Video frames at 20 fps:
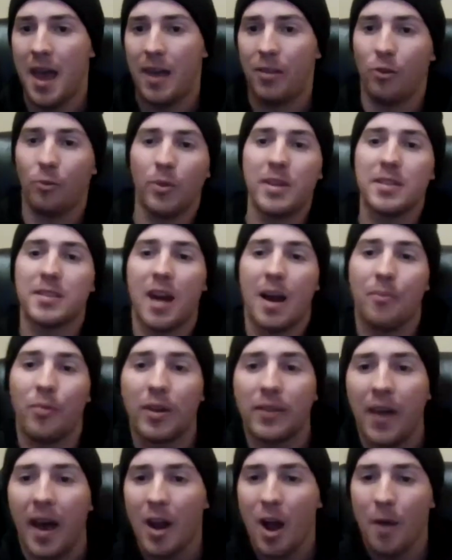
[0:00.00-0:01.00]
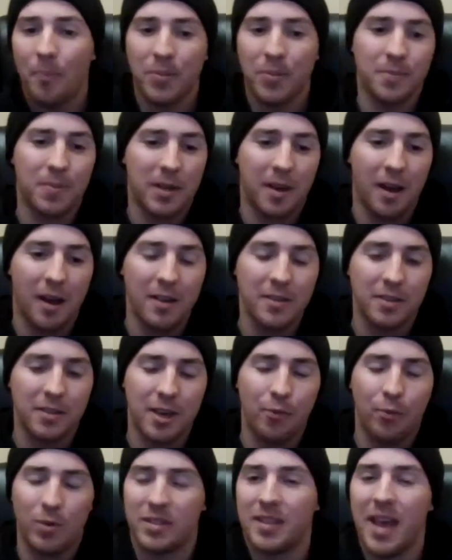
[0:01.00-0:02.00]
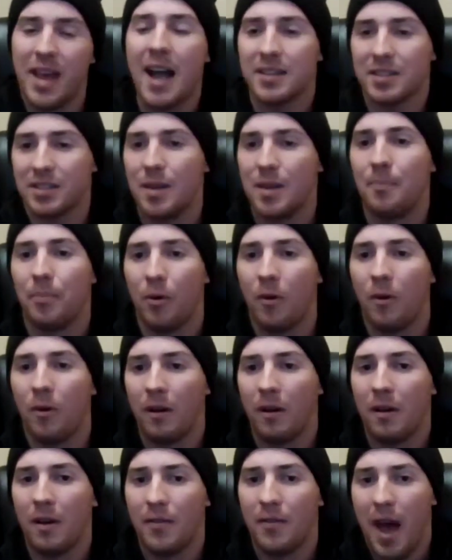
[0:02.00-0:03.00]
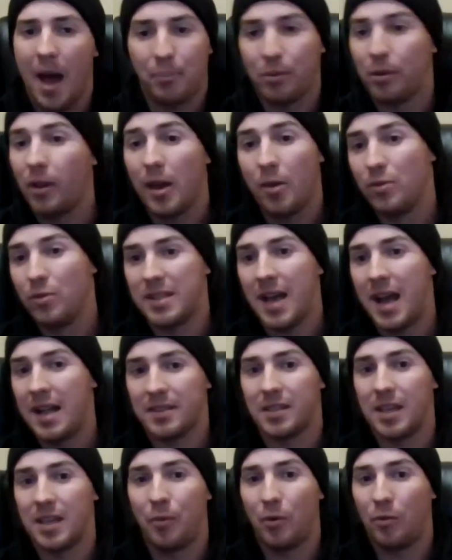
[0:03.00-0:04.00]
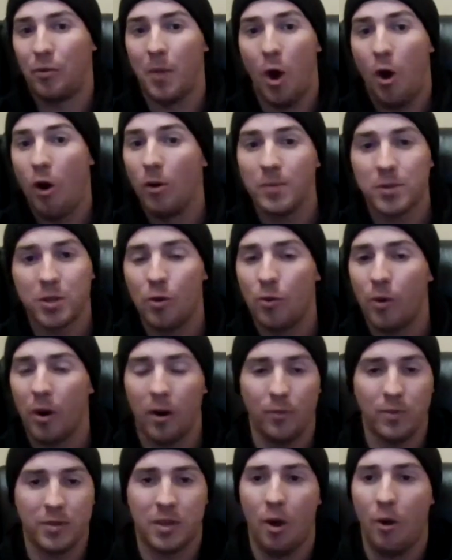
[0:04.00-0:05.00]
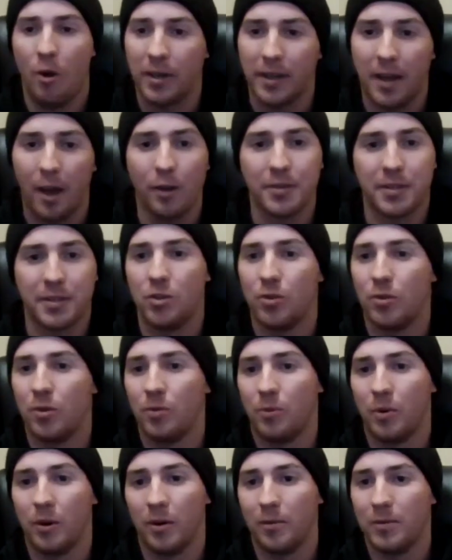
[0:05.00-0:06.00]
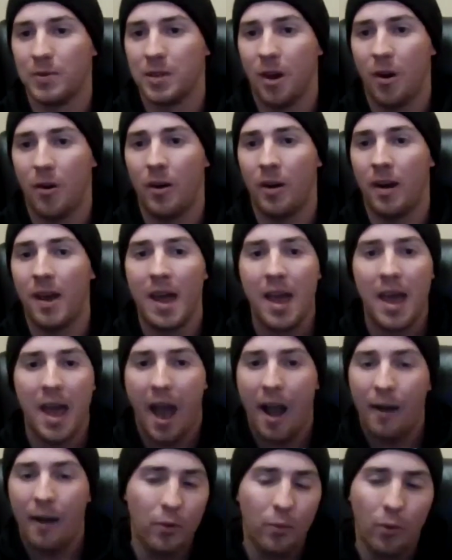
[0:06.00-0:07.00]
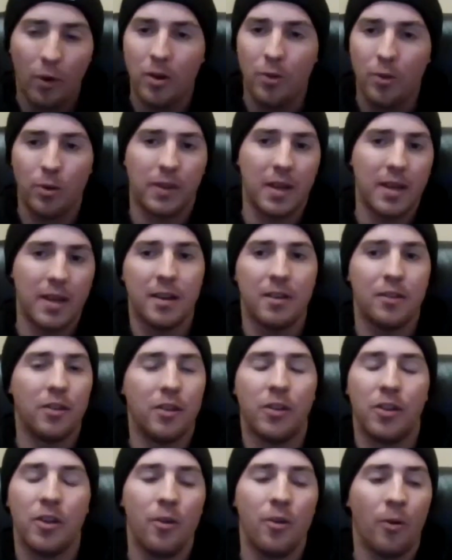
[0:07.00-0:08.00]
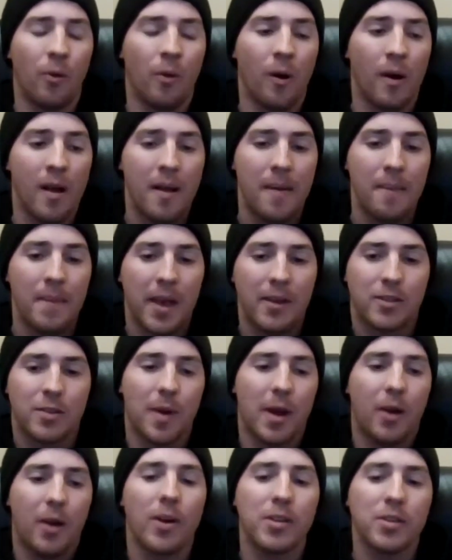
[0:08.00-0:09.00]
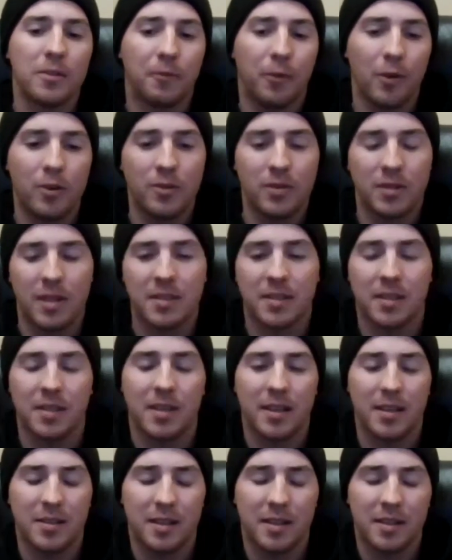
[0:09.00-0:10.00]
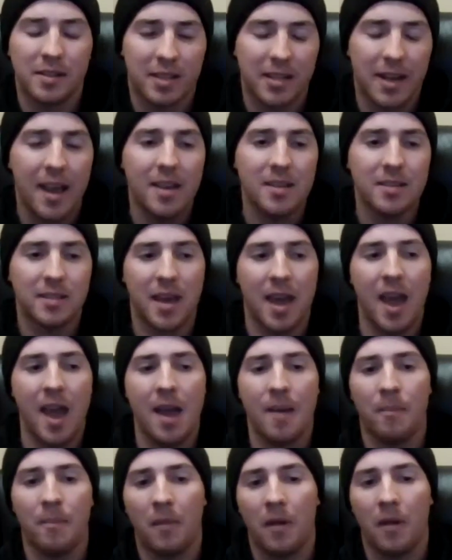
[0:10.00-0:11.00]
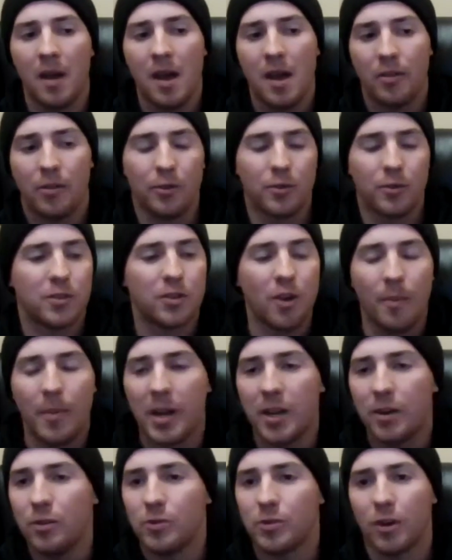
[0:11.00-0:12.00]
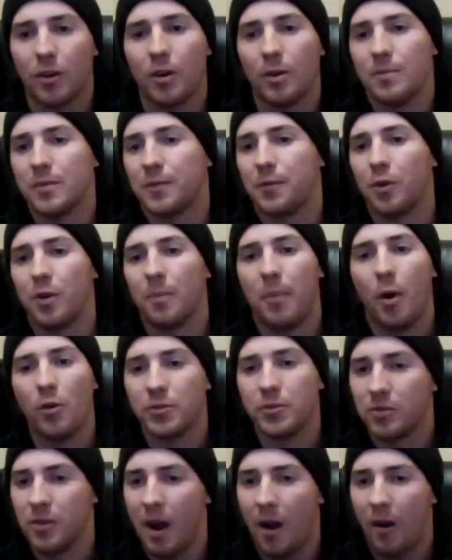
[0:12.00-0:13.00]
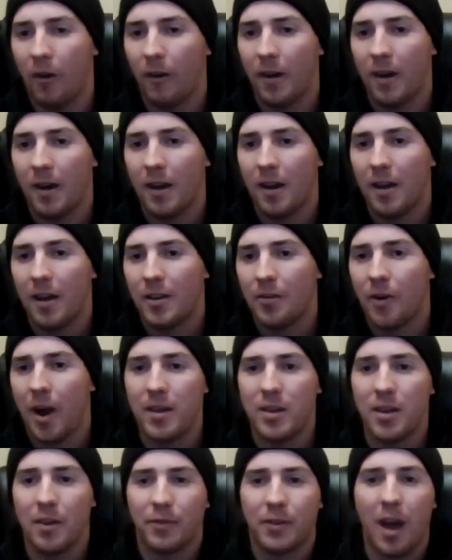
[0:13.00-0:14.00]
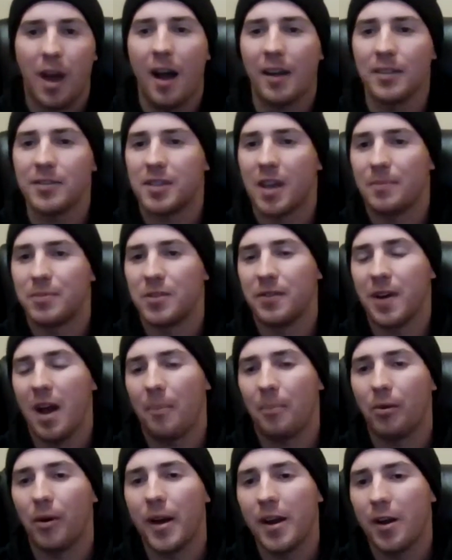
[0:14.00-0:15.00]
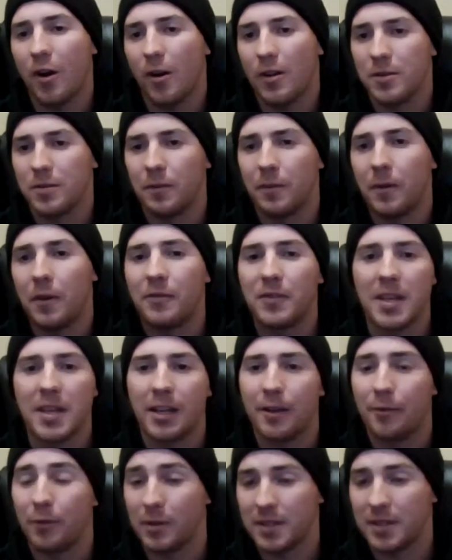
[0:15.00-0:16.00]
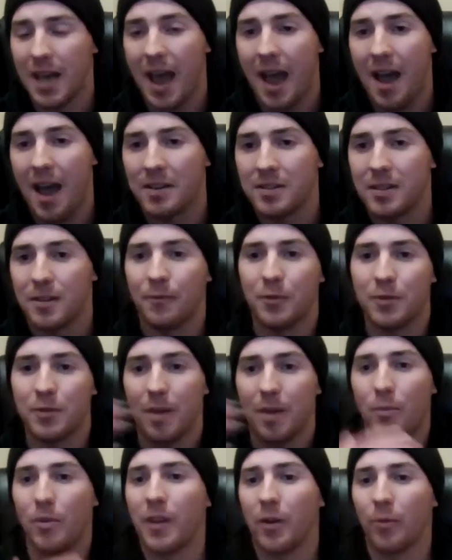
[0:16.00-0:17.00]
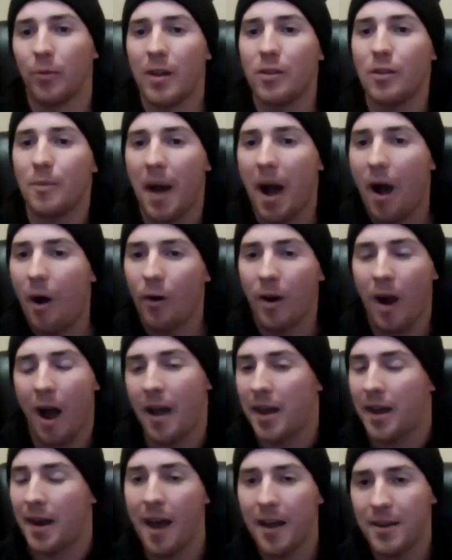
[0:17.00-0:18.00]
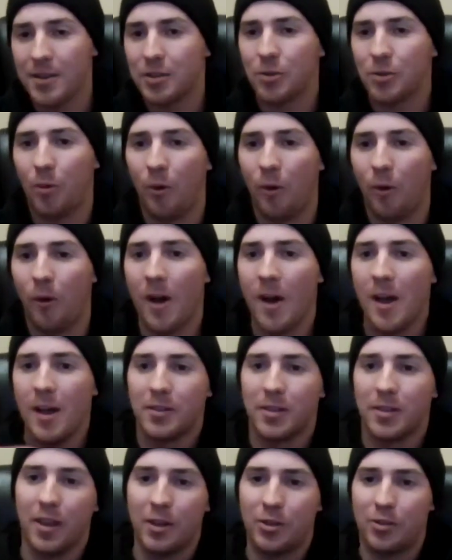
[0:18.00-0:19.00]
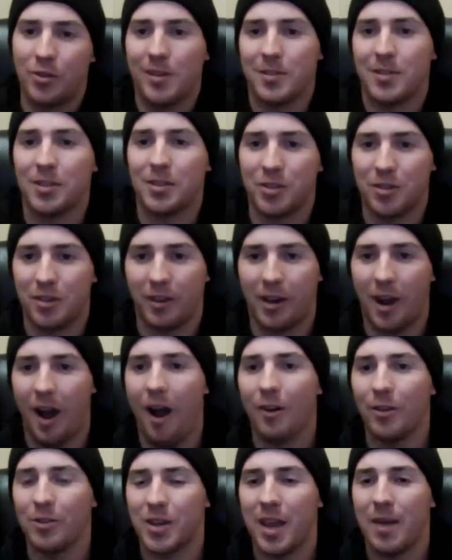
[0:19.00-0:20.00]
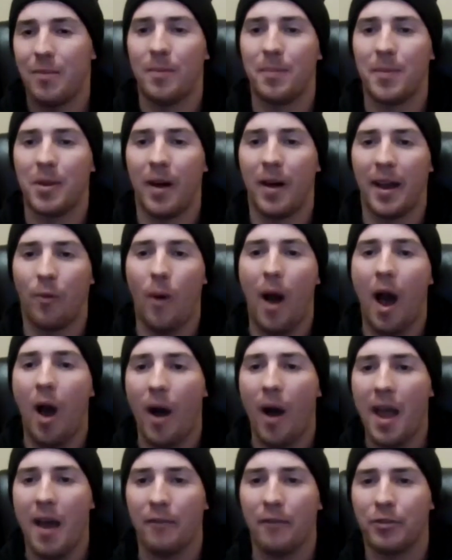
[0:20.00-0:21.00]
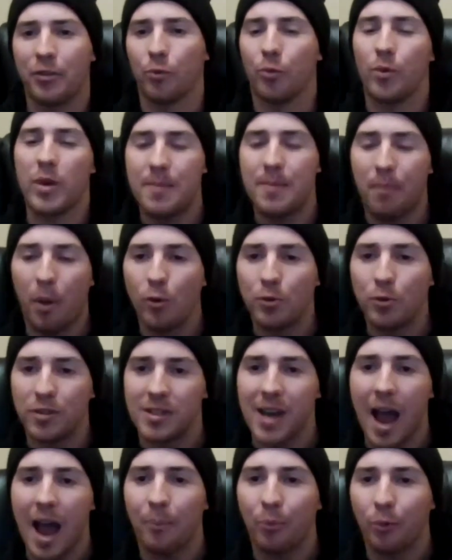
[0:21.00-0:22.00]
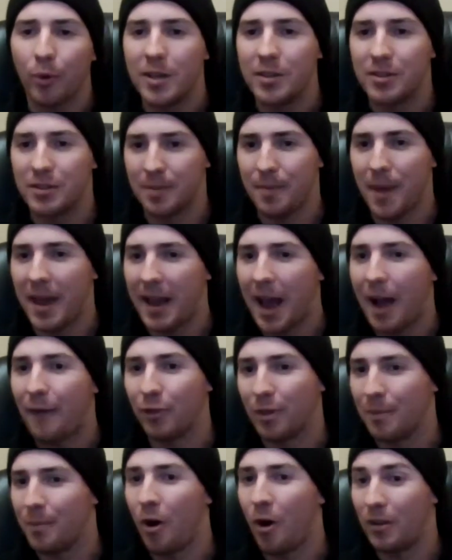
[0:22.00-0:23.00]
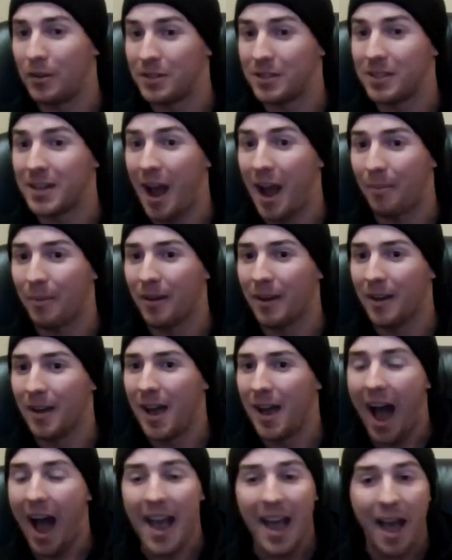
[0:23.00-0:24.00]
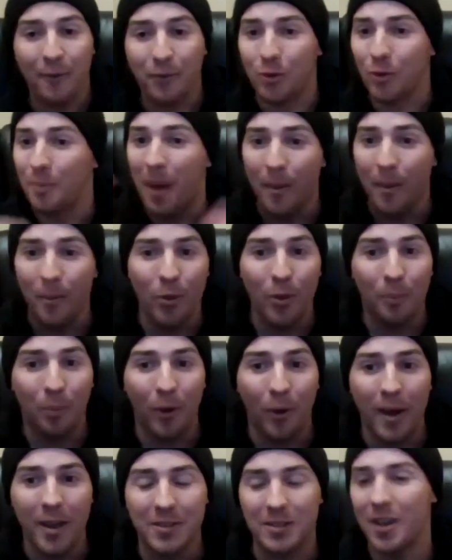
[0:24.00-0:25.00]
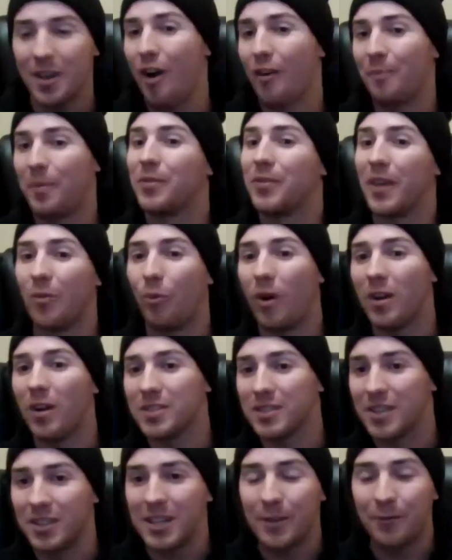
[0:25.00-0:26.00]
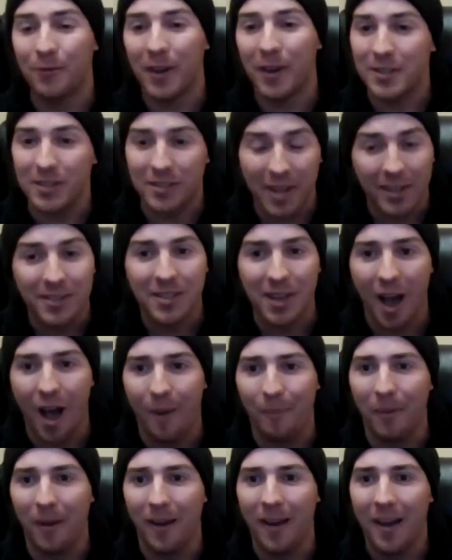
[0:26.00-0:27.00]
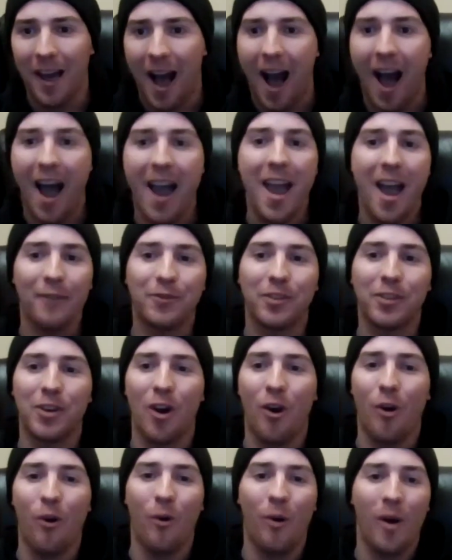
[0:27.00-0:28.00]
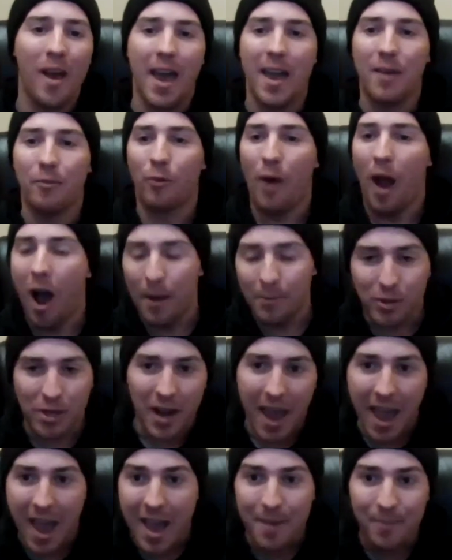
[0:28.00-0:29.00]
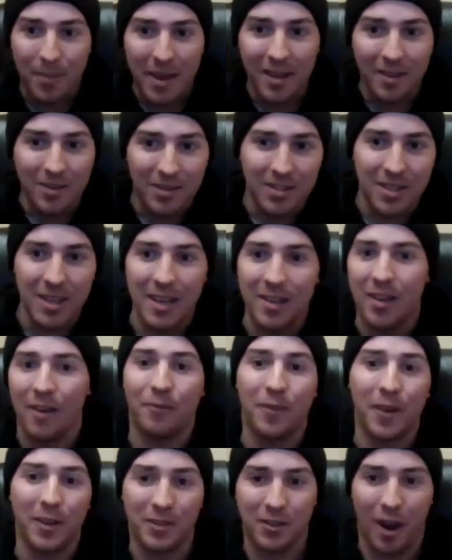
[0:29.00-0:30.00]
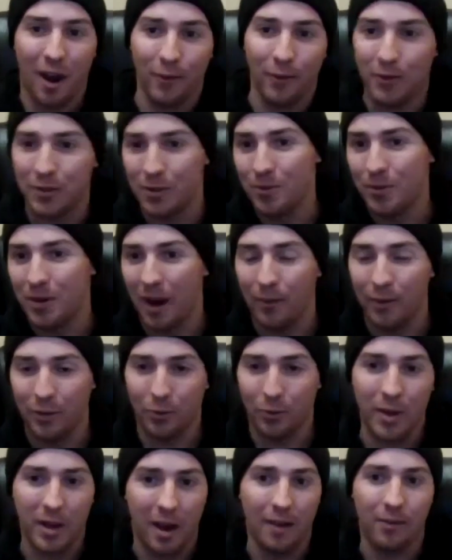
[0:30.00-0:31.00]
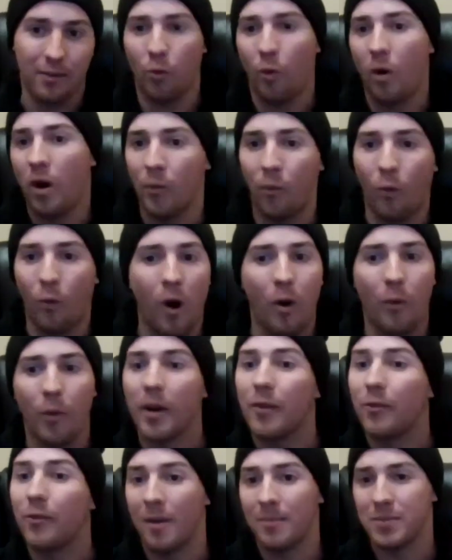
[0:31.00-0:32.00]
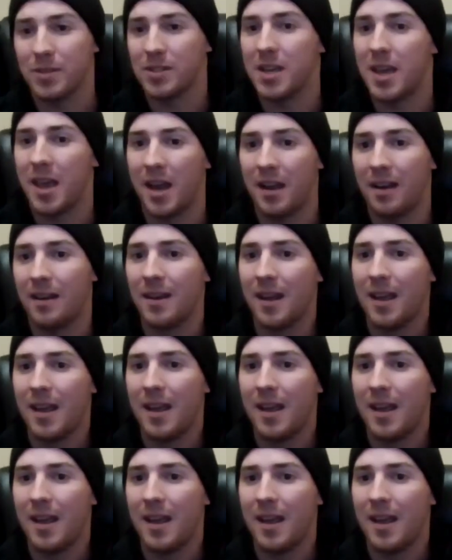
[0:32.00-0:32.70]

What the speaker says: And the reason I bring that up is because it was that simple. That play was that simple. Mahomes knew where it was going. Kelce knew where it was going. Everyone knew what they needed to do. And so my question for you is this: is in today's game, there's so many new terms for a post route, right? You have concepts, you've got play calls with 15 different tags. And for someone that ran the power eye in high school to then transition to the college game and be like, wow, I have 3 post snap reads to make after the ball is snapped. I have to remember the play itself, but then once the defense sets up, I have to know option A, B, and C that fits cover 2, cover 3, cover 1, wall, whatever I'm seeing.